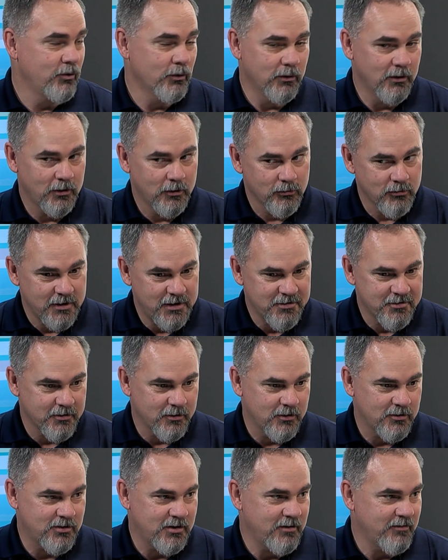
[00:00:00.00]
do a little
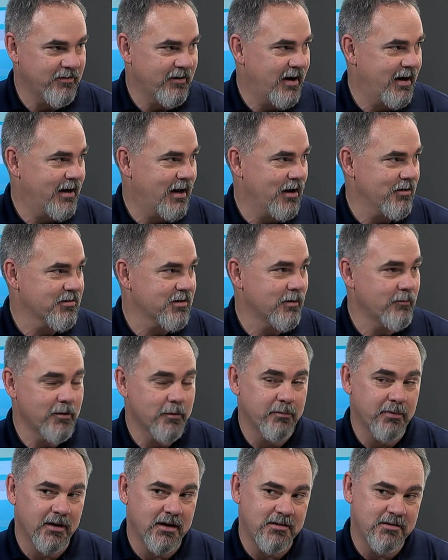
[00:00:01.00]
research and find out some
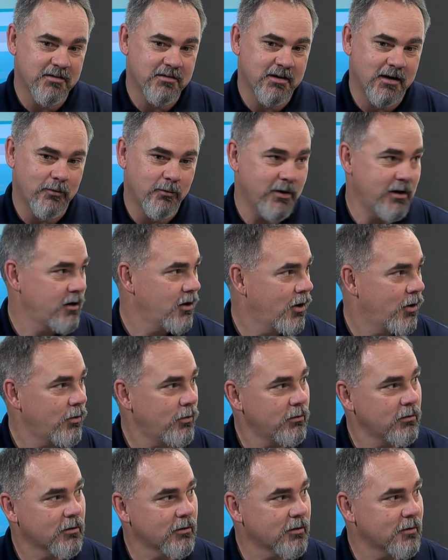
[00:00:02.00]
of the places that we
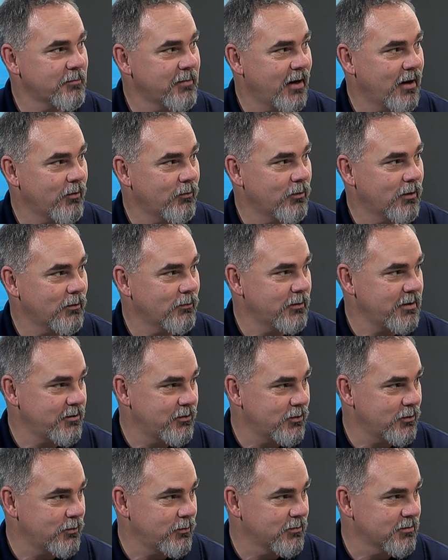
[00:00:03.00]
go, learn about what
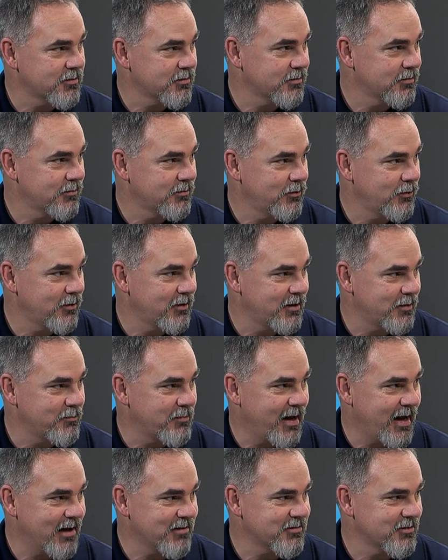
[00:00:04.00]
we do as okay. student
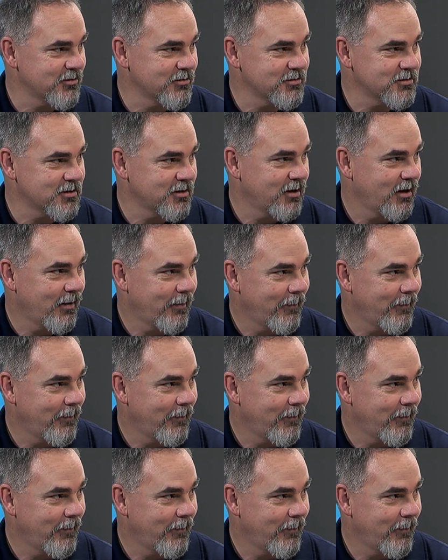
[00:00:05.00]
ambassadors.